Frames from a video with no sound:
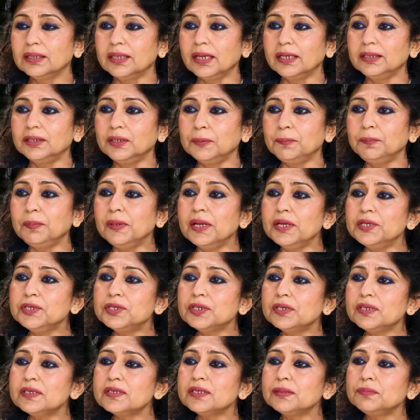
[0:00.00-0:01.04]
that the
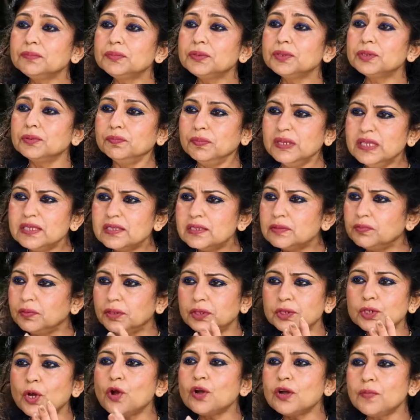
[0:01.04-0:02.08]
plagiarism means
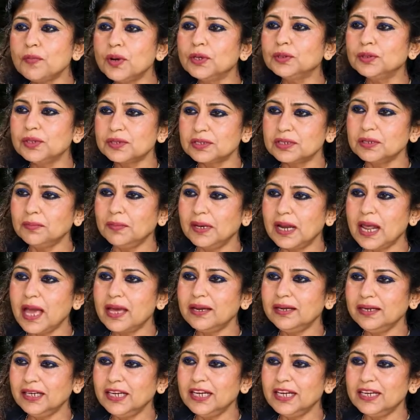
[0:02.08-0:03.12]
we talk about the
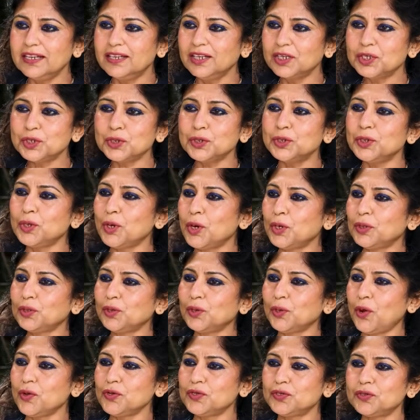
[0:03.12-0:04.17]
similarity index should
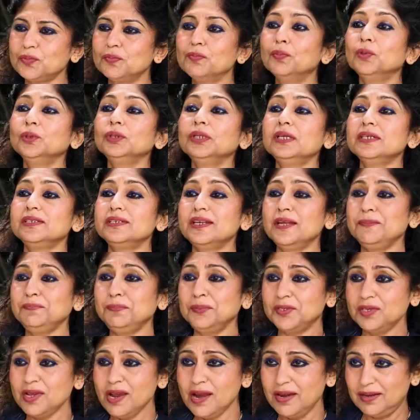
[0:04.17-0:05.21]
not cross more than
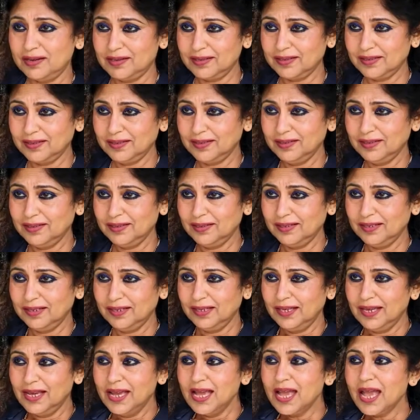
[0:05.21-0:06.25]
10%.
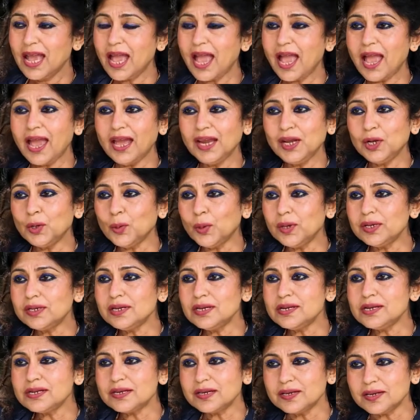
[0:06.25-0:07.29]
And
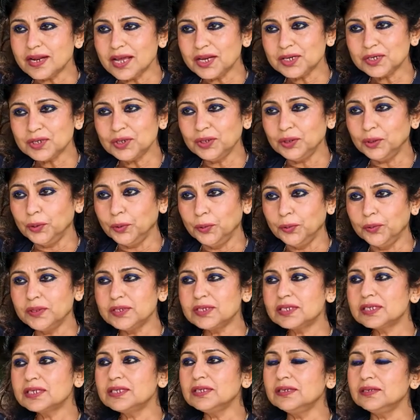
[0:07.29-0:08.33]
Noida International
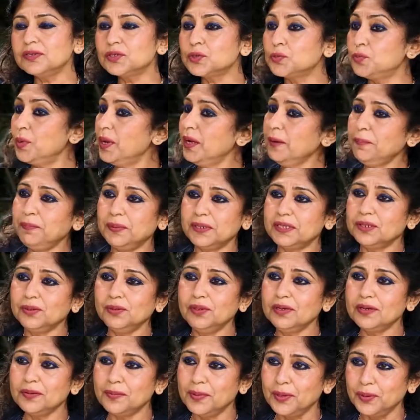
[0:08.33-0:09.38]
University is very
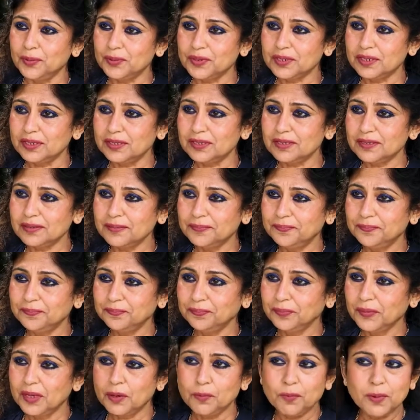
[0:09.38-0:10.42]
particular about it.
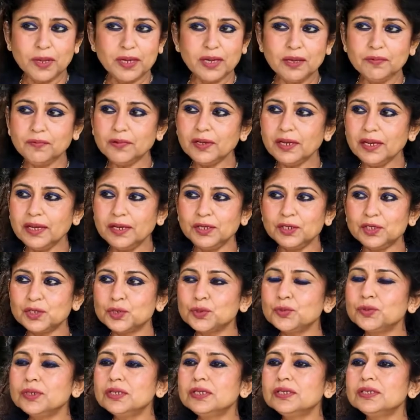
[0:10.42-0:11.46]
Whenever any
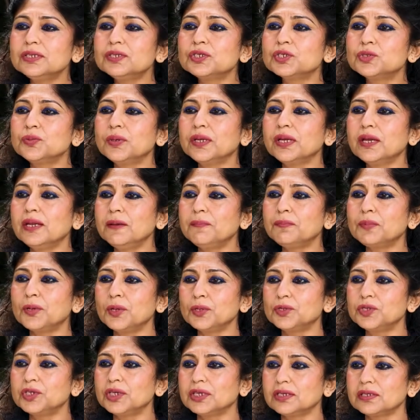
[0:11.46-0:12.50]
student is doing any
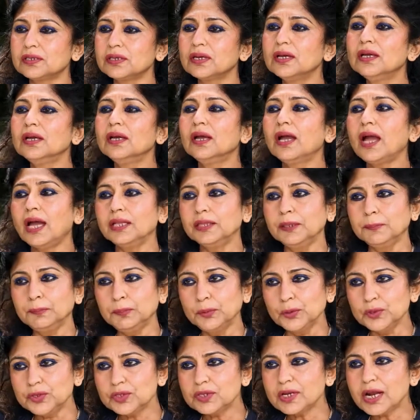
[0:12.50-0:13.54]
project at the
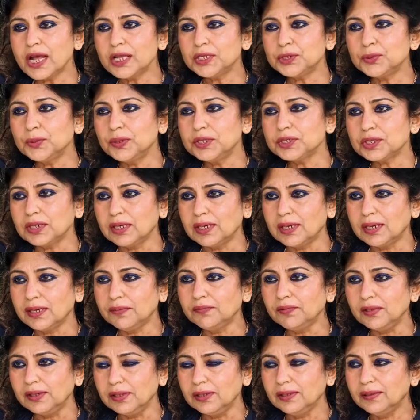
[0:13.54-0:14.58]
post-graduation
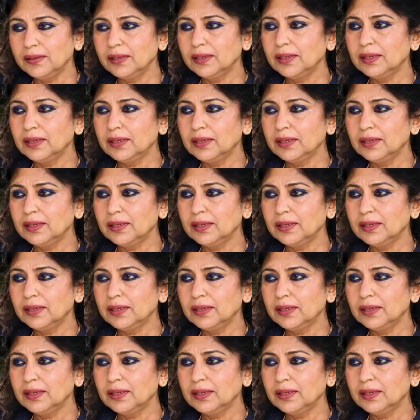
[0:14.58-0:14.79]
level